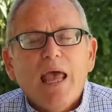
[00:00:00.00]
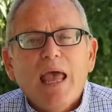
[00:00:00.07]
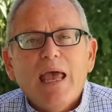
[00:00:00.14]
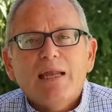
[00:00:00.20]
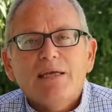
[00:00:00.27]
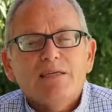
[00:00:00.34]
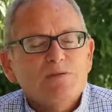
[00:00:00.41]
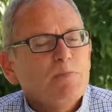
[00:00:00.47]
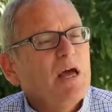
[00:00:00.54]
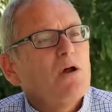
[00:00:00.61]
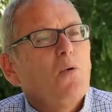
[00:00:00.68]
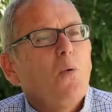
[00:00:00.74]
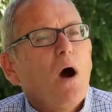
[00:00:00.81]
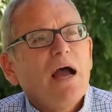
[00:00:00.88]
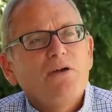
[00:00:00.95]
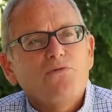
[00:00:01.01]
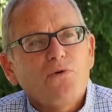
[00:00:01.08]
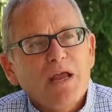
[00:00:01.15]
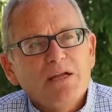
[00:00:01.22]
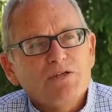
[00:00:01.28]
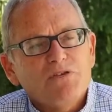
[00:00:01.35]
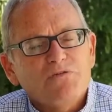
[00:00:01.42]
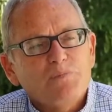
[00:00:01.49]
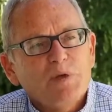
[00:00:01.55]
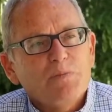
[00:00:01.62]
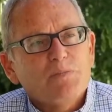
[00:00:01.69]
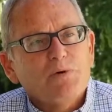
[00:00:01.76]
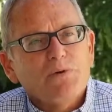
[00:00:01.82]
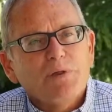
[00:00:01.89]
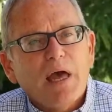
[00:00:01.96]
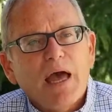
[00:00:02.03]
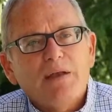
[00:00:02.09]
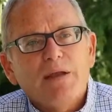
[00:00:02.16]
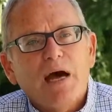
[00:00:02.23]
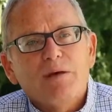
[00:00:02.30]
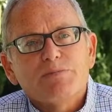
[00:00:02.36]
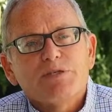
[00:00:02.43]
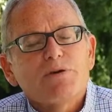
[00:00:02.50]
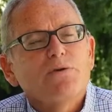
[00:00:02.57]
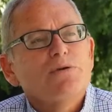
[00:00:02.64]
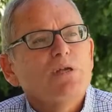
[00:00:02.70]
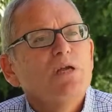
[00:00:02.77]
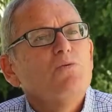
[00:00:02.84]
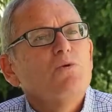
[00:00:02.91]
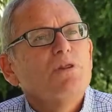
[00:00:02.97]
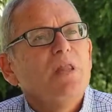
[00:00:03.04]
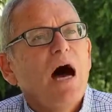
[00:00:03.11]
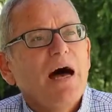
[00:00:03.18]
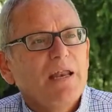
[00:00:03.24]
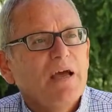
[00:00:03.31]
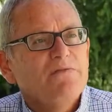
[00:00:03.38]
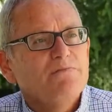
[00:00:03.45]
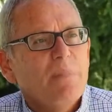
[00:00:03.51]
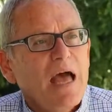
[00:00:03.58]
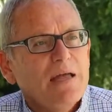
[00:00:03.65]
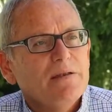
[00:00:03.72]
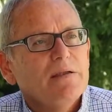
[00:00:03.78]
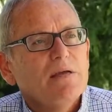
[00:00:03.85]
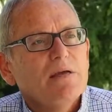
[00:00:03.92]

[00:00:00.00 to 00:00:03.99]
and he's met a wide range of people that I'm certain he would not have met